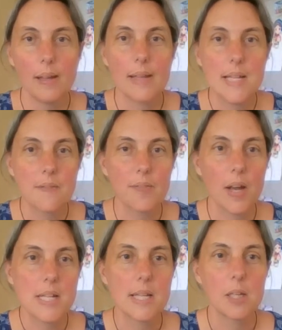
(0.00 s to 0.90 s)
There's a
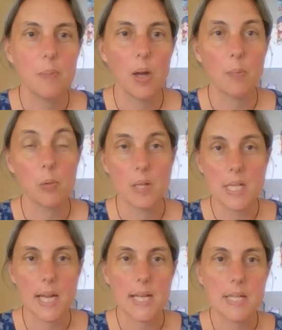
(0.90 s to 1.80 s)
verse in the Bible that
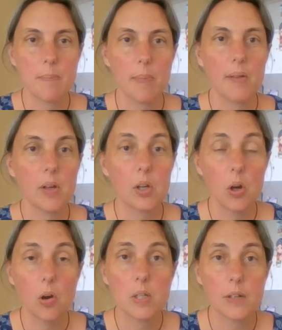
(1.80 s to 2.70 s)
says, "May the
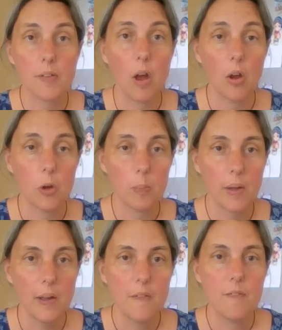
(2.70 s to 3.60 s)
God of hope
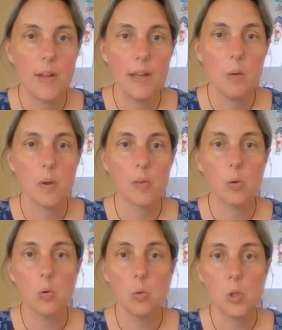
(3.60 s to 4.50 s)
fill you with
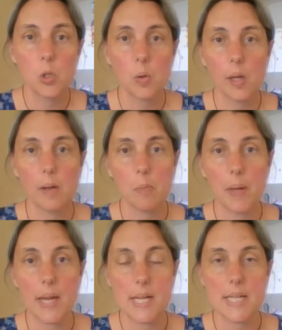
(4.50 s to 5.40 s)
all joy and
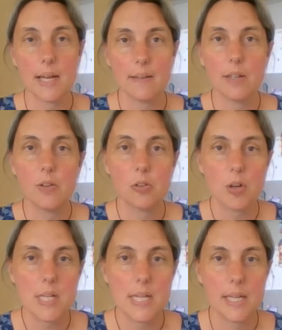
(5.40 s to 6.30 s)
peace as you
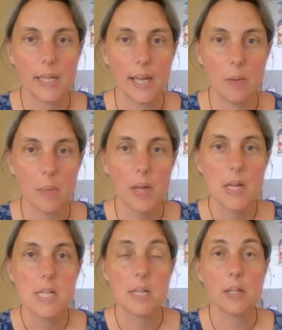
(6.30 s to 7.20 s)
trust in Him,
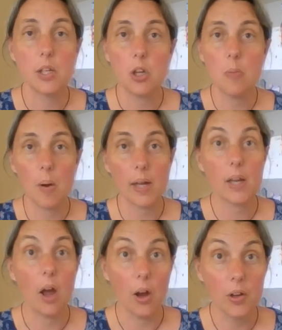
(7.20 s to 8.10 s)
so that you might
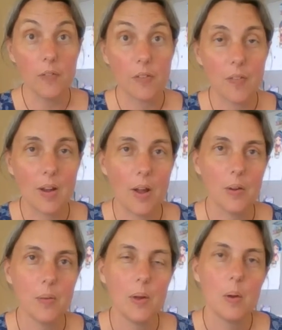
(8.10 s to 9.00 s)

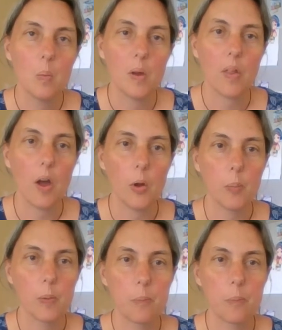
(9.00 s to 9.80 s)
overflow with hope."